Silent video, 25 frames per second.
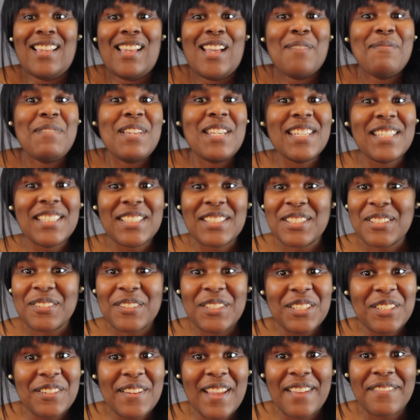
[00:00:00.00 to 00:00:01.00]
I mean, that's just
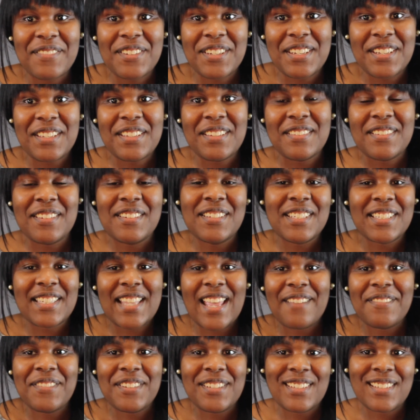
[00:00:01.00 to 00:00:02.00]
what you have to do. You just
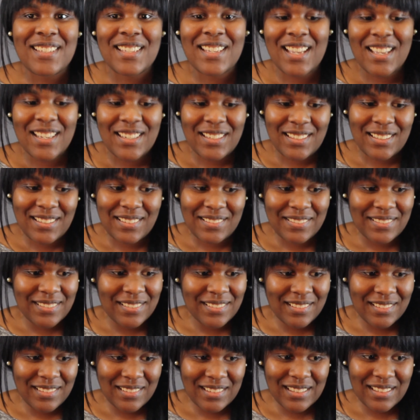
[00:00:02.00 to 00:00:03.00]
have to kind of
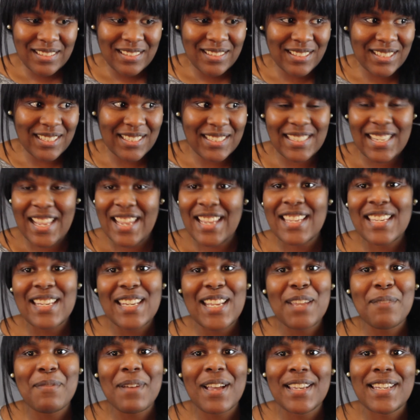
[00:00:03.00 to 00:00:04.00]
just take it
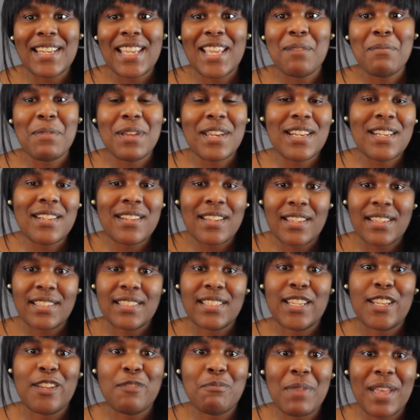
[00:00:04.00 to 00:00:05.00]
day by day, but it
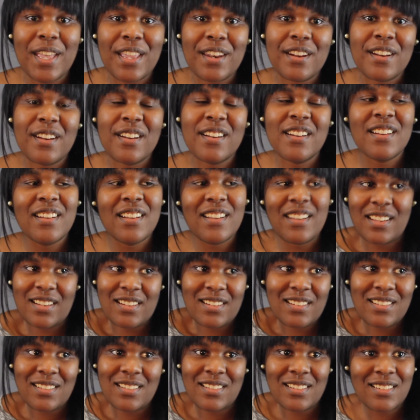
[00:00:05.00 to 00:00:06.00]
does get better,
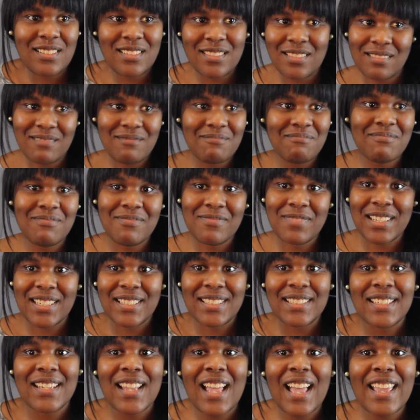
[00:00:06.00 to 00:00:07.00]
and
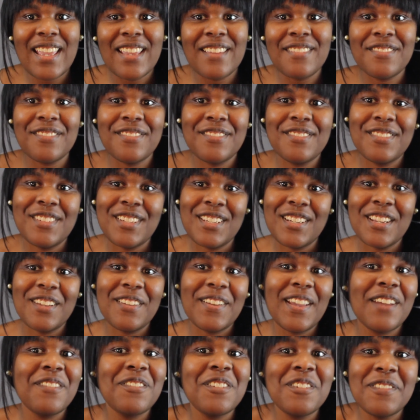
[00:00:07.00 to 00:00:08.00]
that's life. You know,
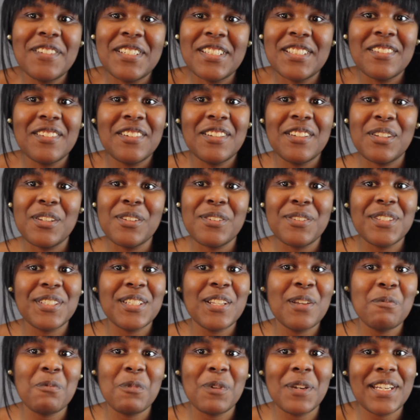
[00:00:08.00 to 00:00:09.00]
everyone's going to lose
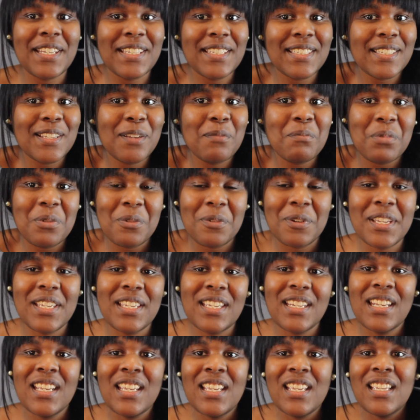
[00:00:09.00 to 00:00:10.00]
someone at some
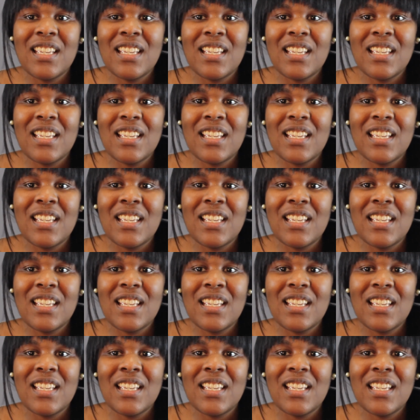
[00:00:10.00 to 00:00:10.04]
point.